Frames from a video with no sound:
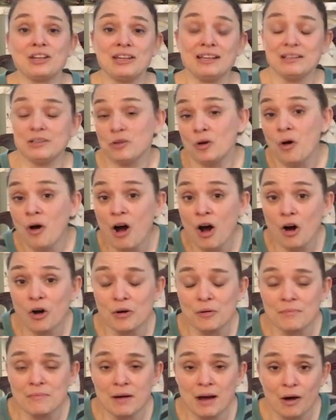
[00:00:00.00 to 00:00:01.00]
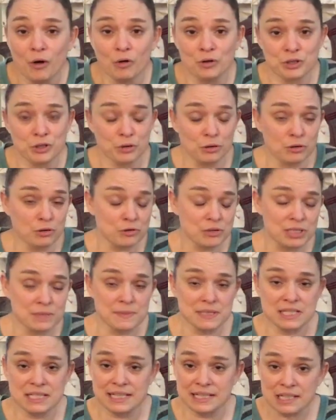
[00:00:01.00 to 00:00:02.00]
in your home, on your
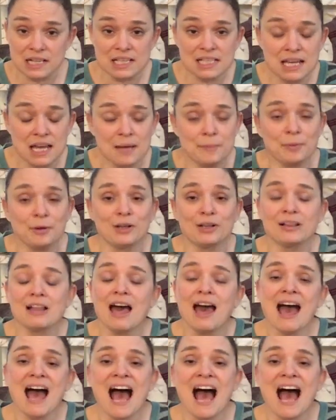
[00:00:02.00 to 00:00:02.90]
Christmas dinner table,